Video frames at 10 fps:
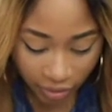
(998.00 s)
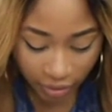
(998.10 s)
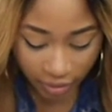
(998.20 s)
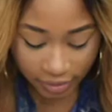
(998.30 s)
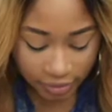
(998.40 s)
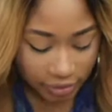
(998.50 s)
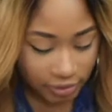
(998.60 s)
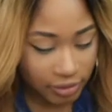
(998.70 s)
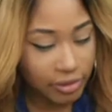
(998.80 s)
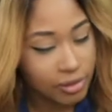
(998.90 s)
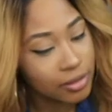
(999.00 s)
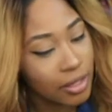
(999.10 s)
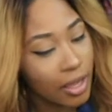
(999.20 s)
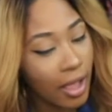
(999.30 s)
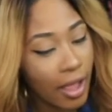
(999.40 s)
and
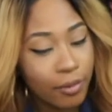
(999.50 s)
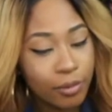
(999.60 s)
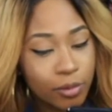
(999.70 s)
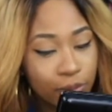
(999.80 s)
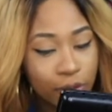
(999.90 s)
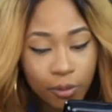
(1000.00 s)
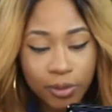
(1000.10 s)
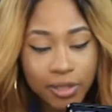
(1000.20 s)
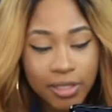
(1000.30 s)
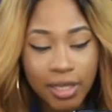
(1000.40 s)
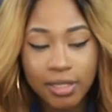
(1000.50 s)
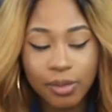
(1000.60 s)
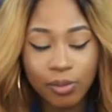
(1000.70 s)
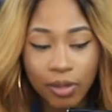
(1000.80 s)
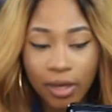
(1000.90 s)
I would be
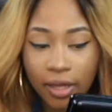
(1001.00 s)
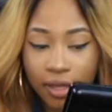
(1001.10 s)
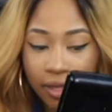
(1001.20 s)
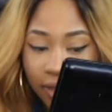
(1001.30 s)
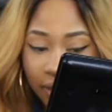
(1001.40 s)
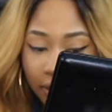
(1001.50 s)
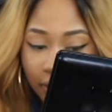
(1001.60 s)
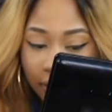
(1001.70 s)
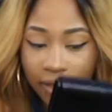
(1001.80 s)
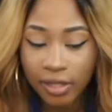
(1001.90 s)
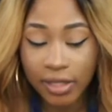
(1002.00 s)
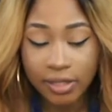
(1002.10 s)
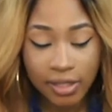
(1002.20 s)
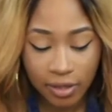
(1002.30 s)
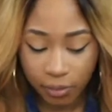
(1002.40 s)
obsessed with like
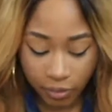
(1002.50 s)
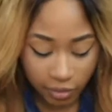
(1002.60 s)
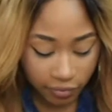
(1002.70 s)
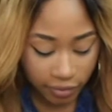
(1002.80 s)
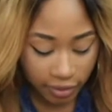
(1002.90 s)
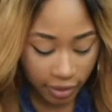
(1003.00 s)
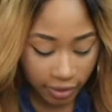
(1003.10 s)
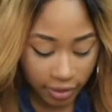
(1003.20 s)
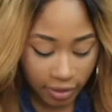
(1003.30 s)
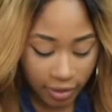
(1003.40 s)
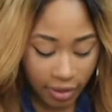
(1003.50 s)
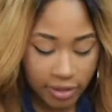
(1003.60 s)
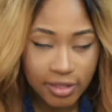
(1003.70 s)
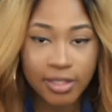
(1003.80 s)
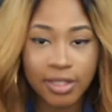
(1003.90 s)
getting it perfect. Like, I
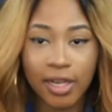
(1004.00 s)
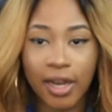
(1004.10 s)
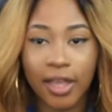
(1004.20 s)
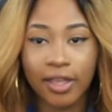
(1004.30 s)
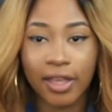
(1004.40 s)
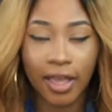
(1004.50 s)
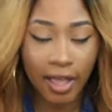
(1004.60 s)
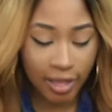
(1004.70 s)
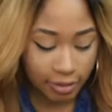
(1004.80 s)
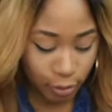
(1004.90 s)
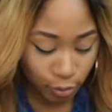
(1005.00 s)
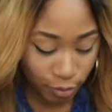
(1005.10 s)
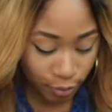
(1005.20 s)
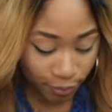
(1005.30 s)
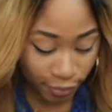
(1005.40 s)
had this thing like, it has to
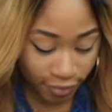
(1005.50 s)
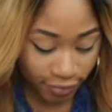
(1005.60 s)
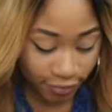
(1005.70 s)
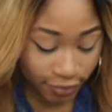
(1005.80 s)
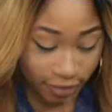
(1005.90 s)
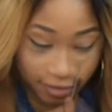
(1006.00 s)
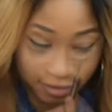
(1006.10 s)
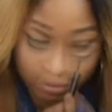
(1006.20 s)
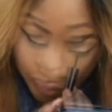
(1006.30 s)
be perfect.